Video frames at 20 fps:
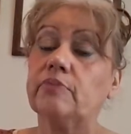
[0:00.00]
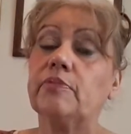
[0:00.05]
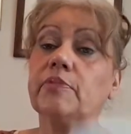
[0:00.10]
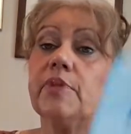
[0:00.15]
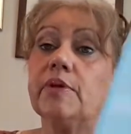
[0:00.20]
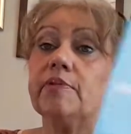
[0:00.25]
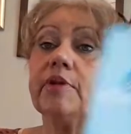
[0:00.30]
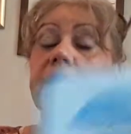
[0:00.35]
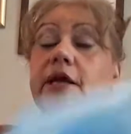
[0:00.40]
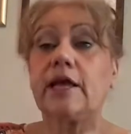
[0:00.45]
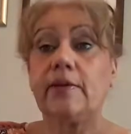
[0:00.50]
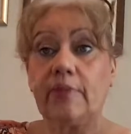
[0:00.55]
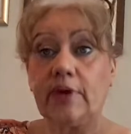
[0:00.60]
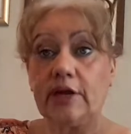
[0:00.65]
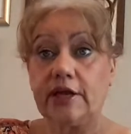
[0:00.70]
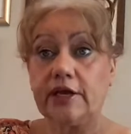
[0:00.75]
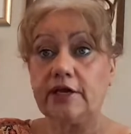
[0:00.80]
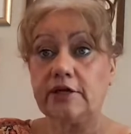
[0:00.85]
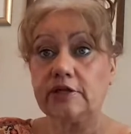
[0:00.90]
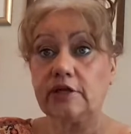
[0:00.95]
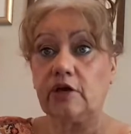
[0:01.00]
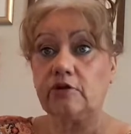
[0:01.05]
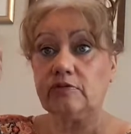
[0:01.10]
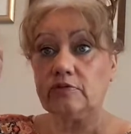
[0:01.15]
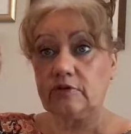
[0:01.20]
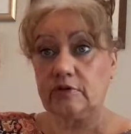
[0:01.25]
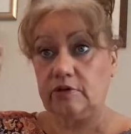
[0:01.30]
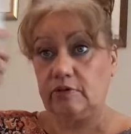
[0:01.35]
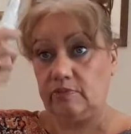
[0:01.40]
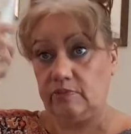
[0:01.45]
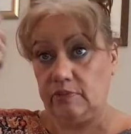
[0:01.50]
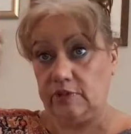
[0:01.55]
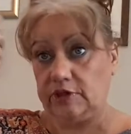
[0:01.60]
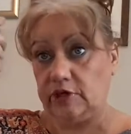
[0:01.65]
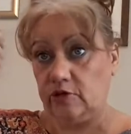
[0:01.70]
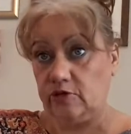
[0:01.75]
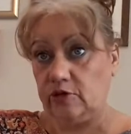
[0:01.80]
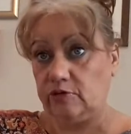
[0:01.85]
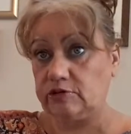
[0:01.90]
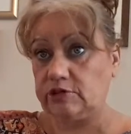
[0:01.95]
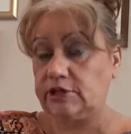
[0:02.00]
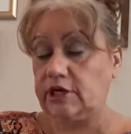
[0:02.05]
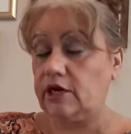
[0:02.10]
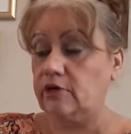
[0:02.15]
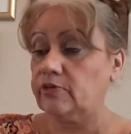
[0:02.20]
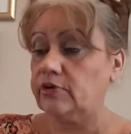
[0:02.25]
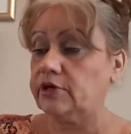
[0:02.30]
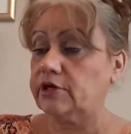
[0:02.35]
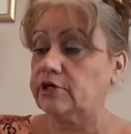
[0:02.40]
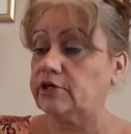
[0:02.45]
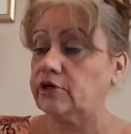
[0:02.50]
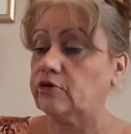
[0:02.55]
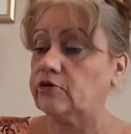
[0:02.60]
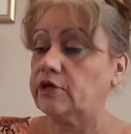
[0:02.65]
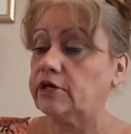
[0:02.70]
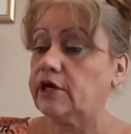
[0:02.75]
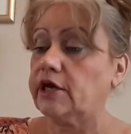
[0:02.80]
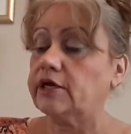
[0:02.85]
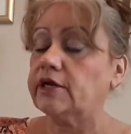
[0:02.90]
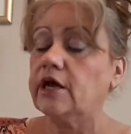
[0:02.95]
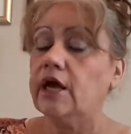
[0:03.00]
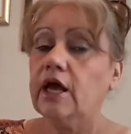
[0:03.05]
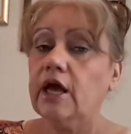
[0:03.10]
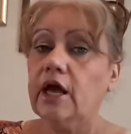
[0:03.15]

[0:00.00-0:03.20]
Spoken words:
maybe when I get my hair done, my down, I'll start wearing it down again.